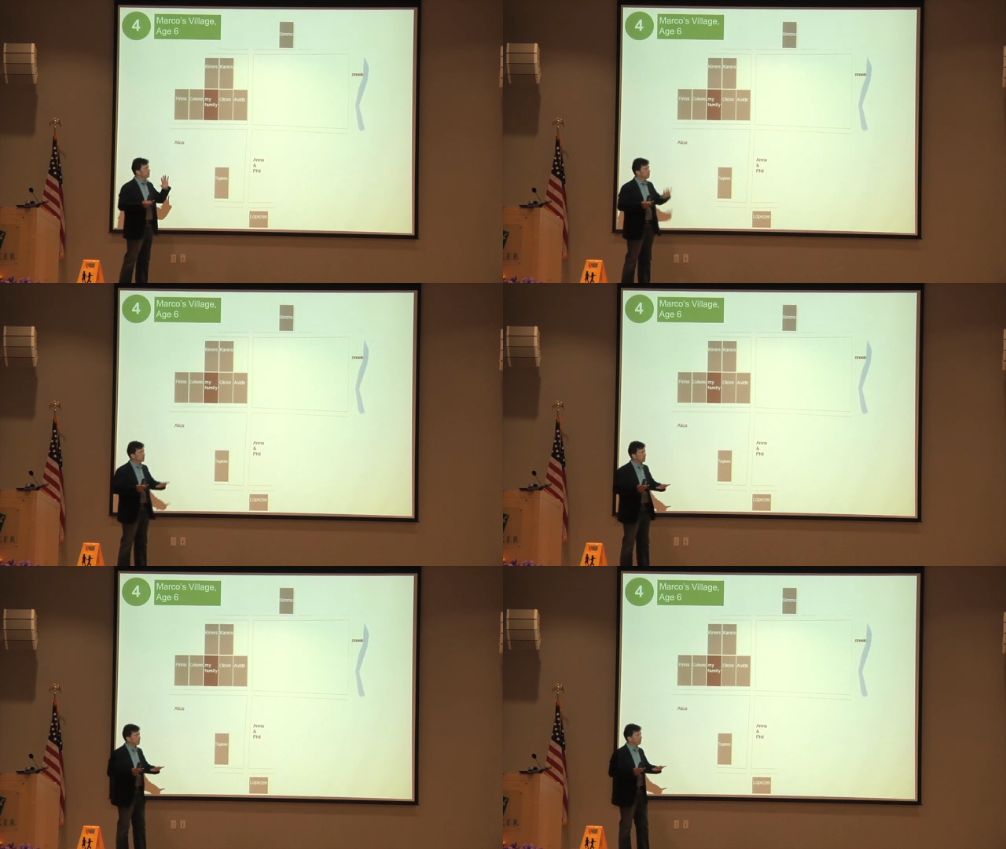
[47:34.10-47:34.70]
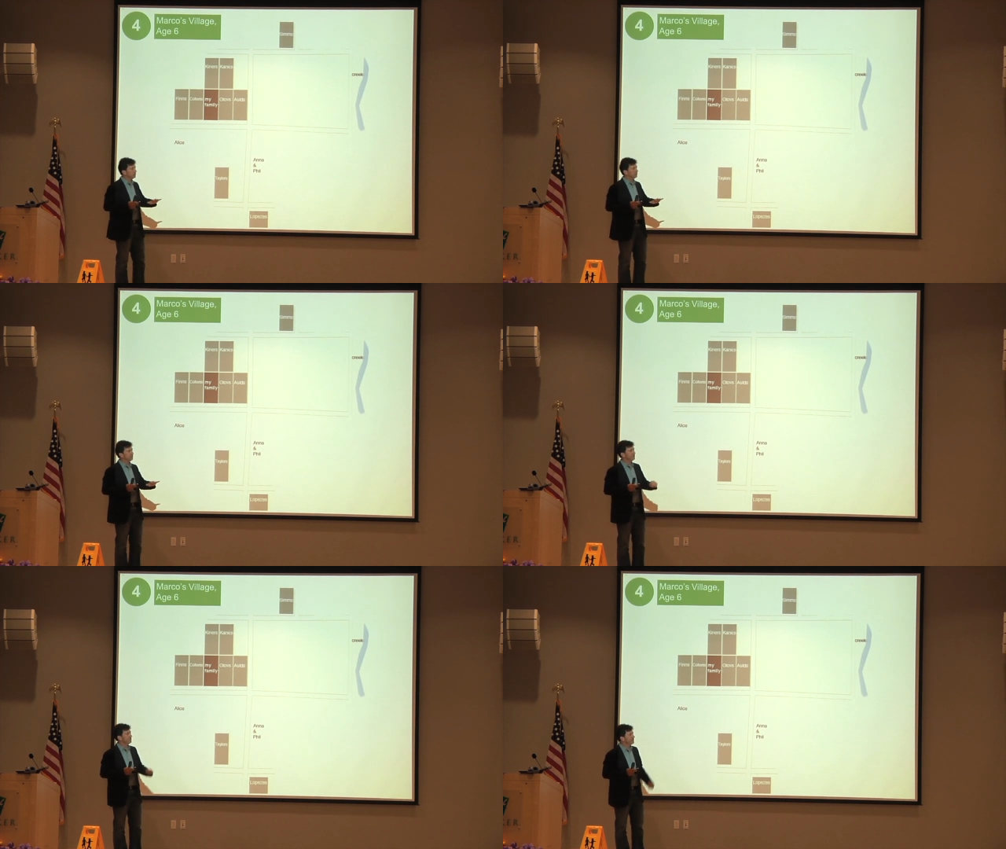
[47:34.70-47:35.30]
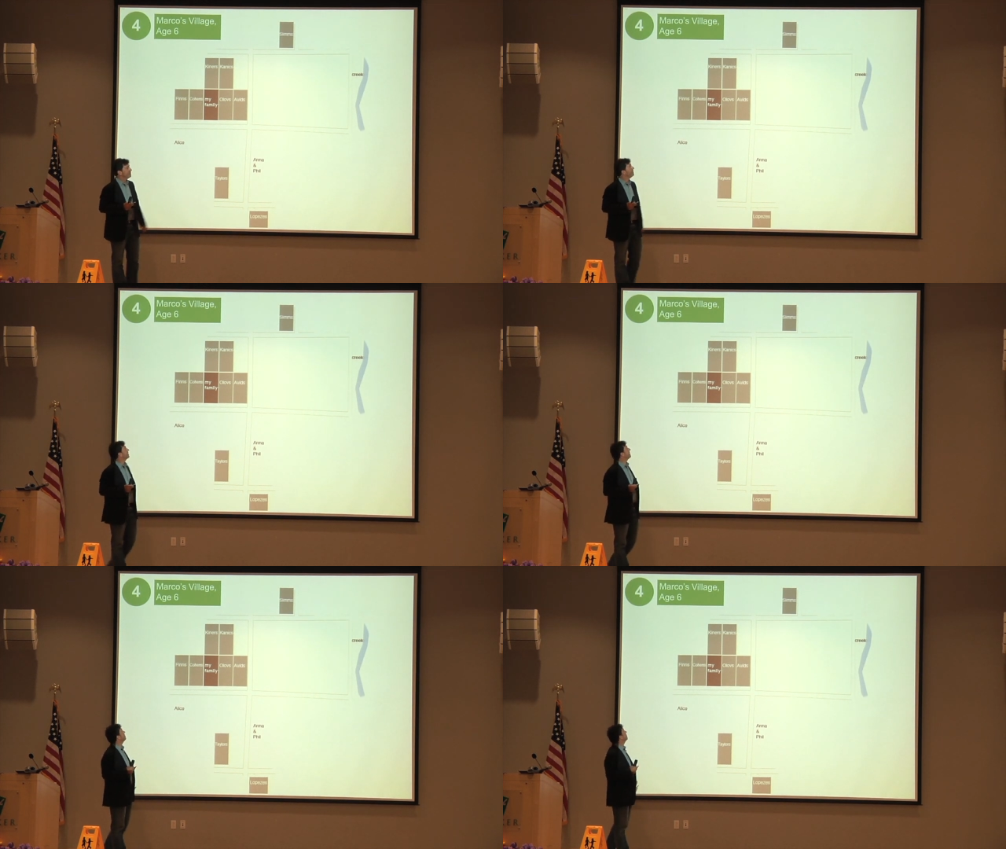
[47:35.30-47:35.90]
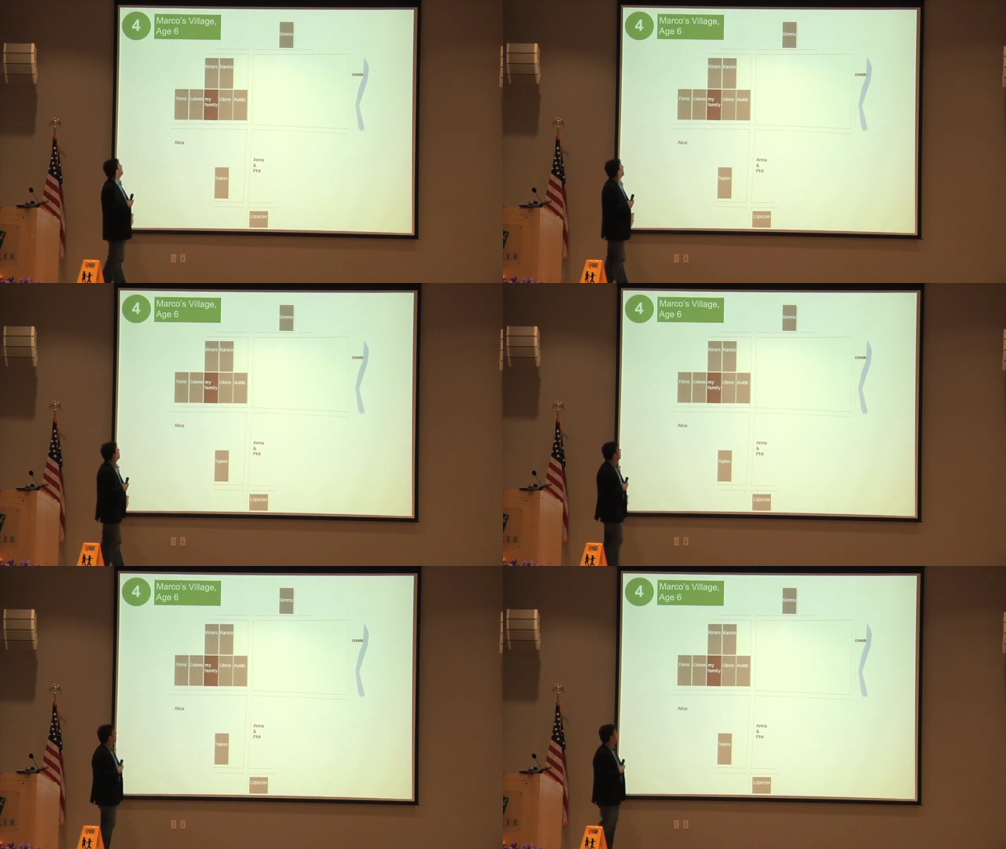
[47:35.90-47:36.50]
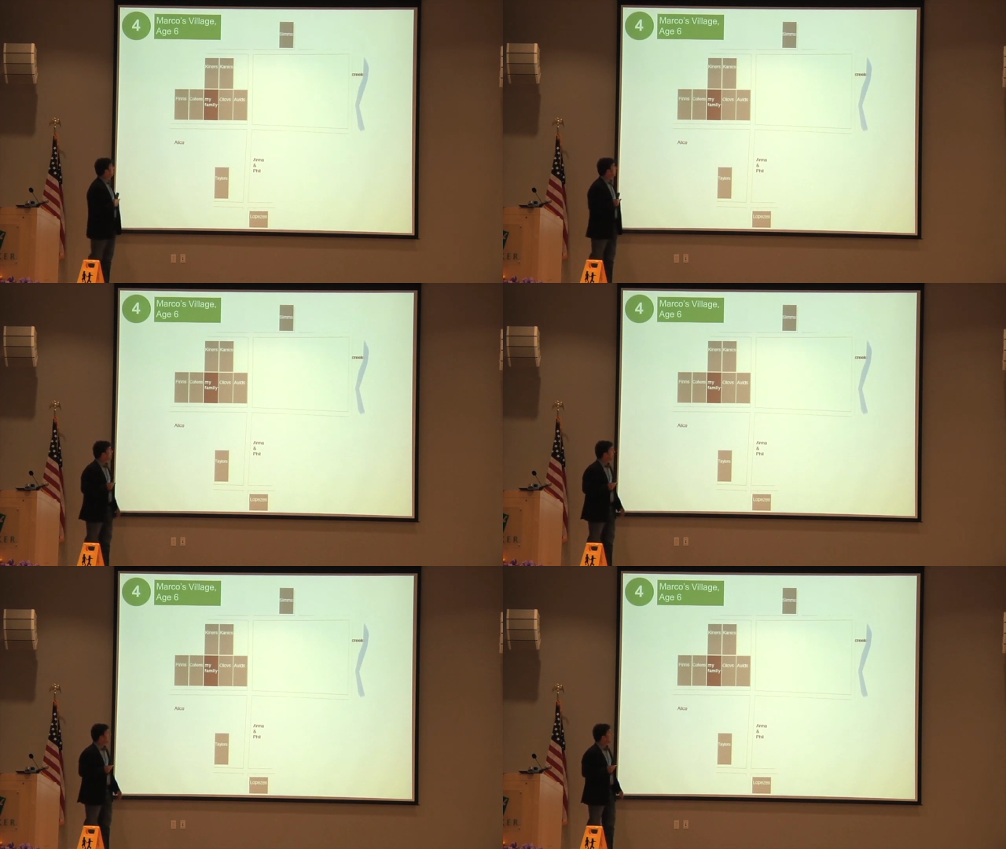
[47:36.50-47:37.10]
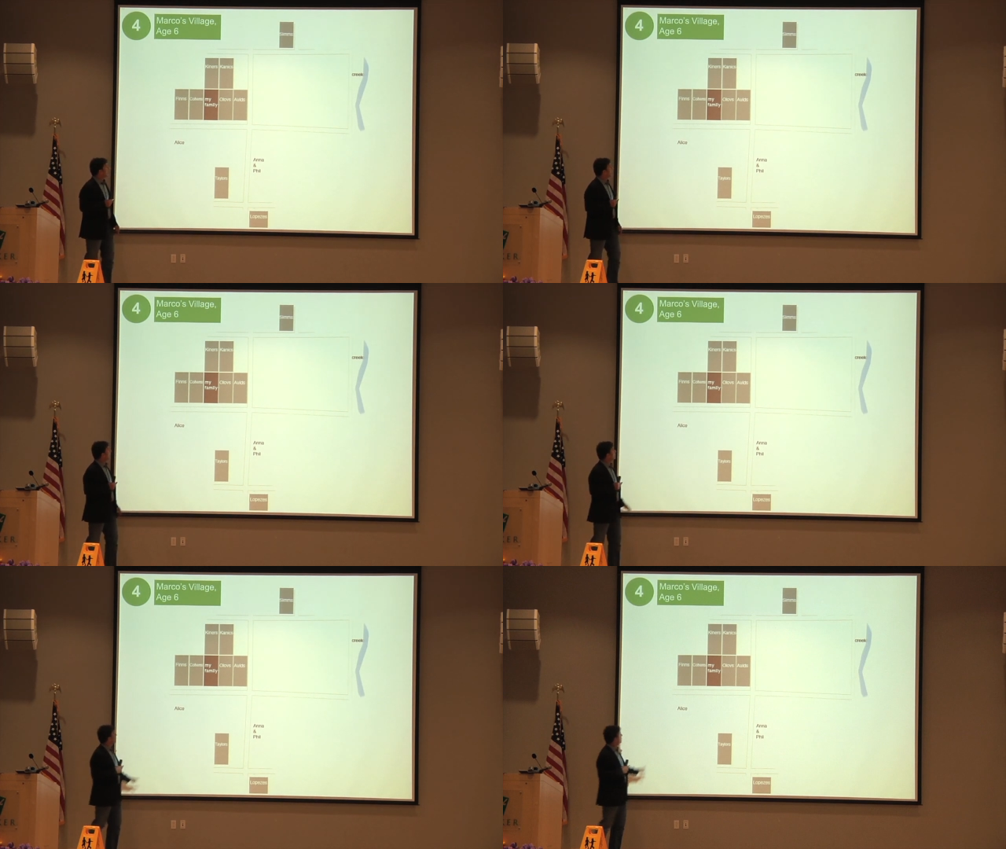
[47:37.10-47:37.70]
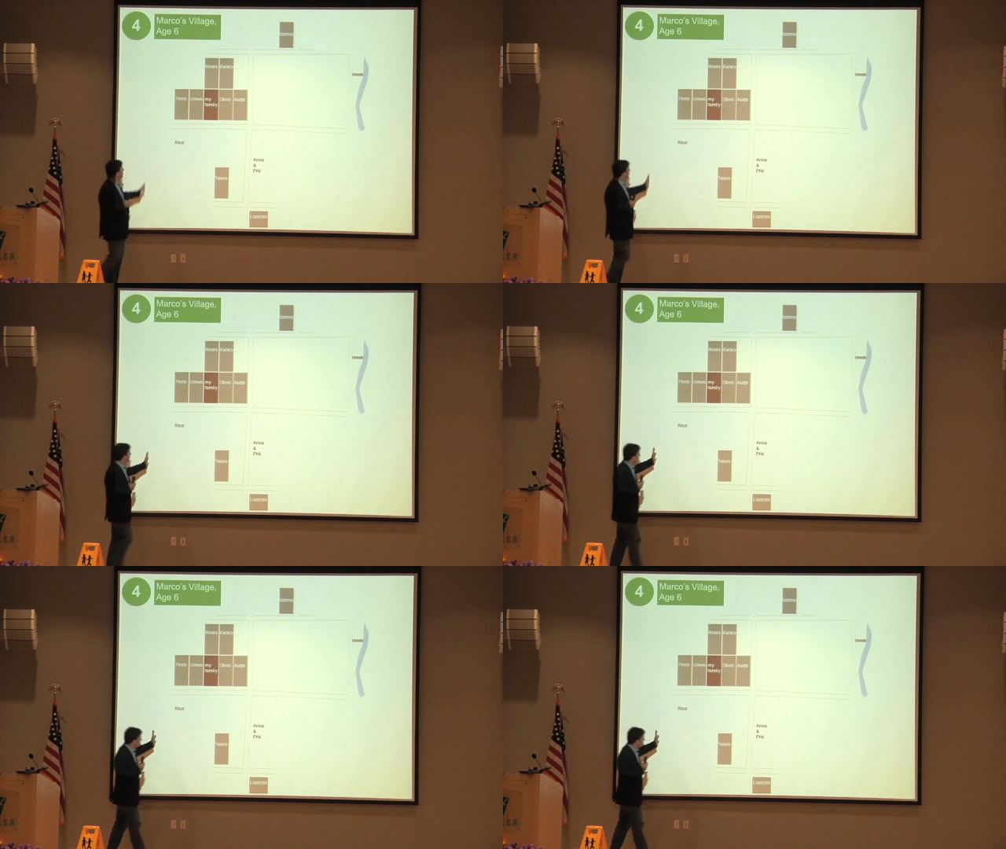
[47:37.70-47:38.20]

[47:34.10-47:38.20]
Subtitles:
Nobody's mouth can be seen.